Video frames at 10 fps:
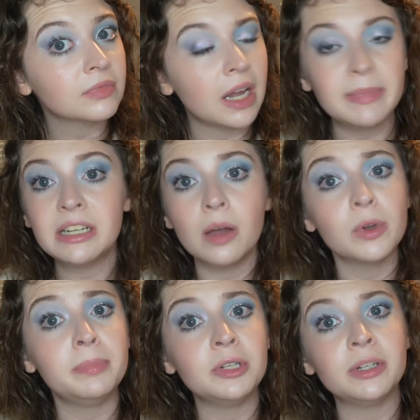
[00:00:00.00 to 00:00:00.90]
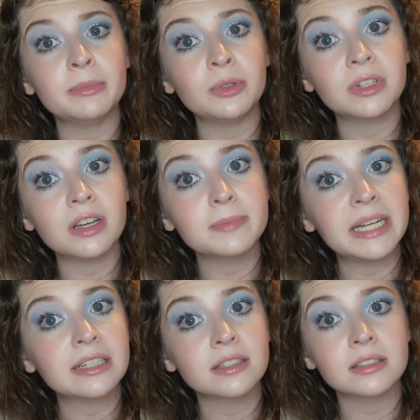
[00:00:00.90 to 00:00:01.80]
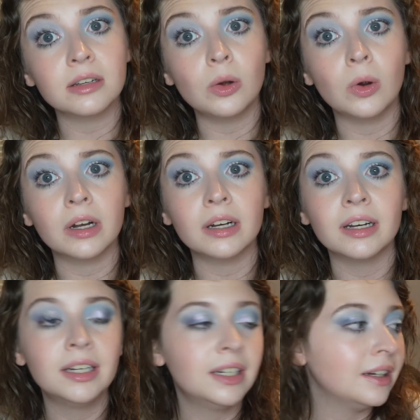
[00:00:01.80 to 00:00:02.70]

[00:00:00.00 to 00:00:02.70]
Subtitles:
I mean, not with Beauty Moon Cosmetics or